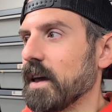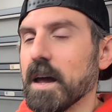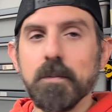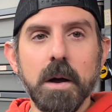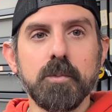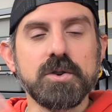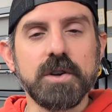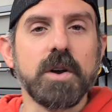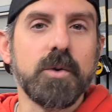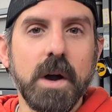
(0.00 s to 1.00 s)
and my
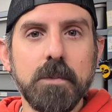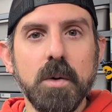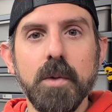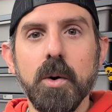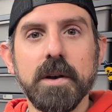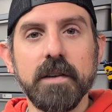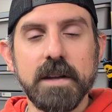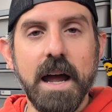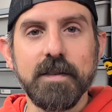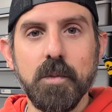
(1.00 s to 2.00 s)
Brazilian rainbow boa
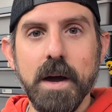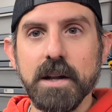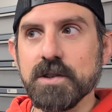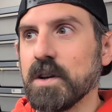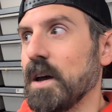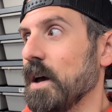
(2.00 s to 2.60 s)
doesn't have a match.